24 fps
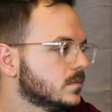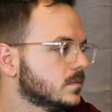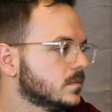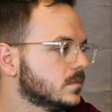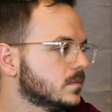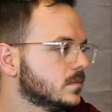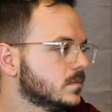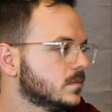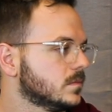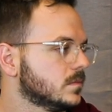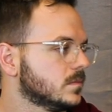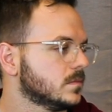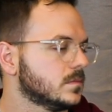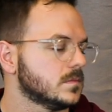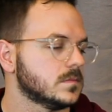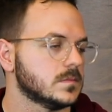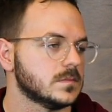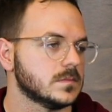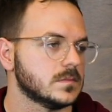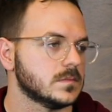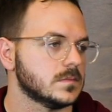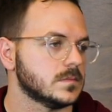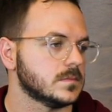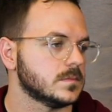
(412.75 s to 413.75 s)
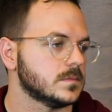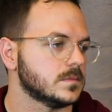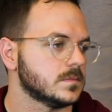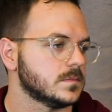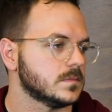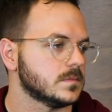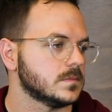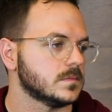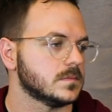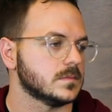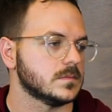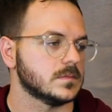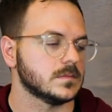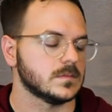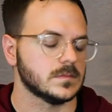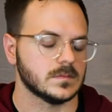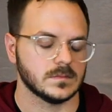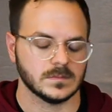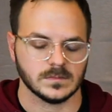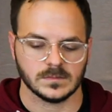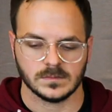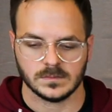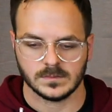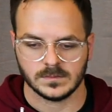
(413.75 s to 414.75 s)

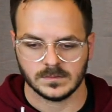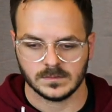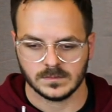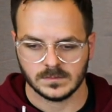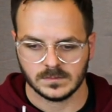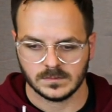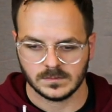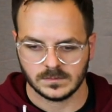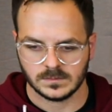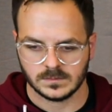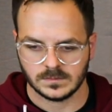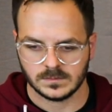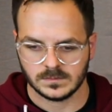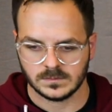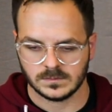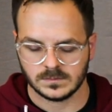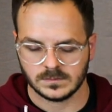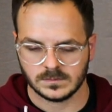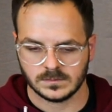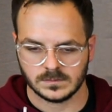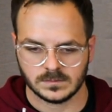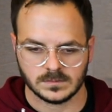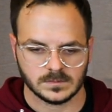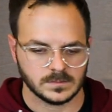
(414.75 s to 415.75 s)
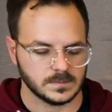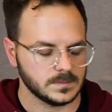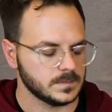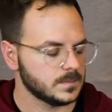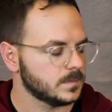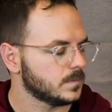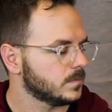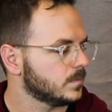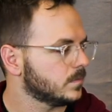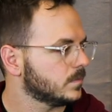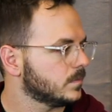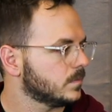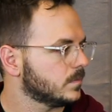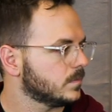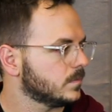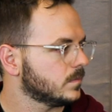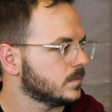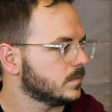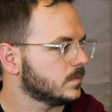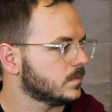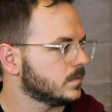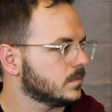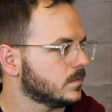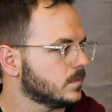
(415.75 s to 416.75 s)

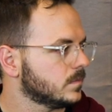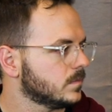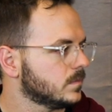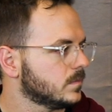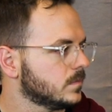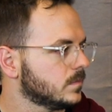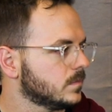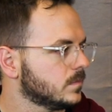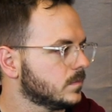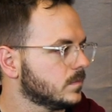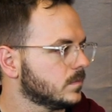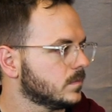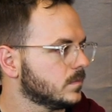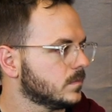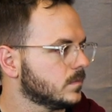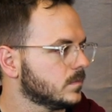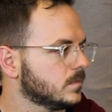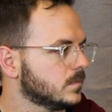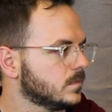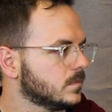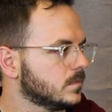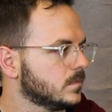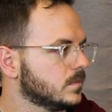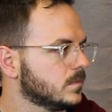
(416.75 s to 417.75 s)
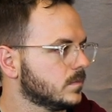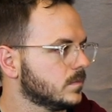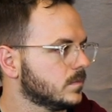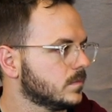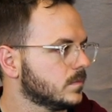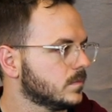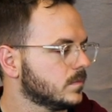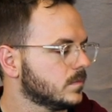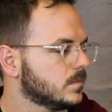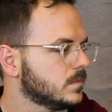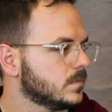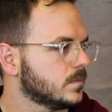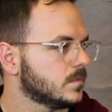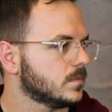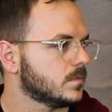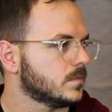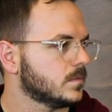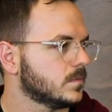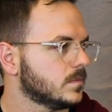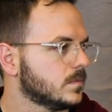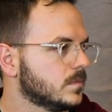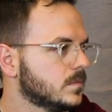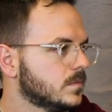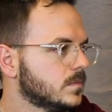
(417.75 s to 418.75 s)

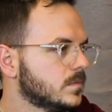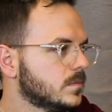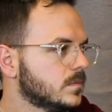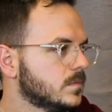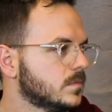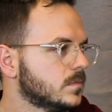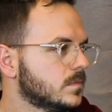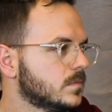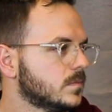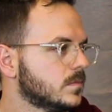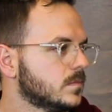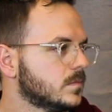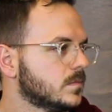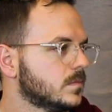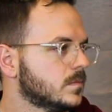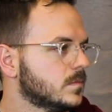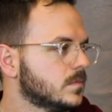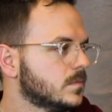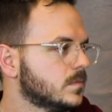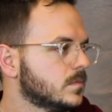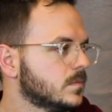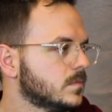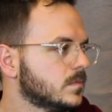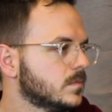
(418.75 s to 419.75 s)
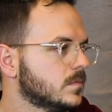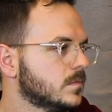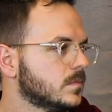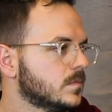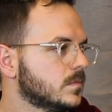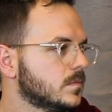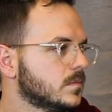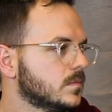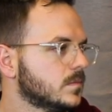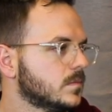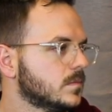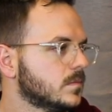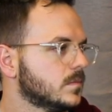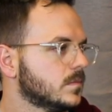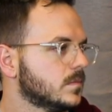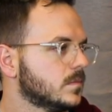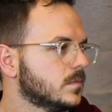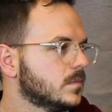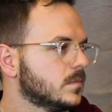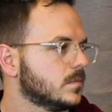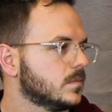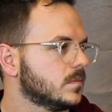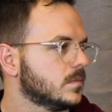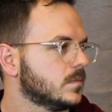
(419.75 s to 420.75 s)
(silent)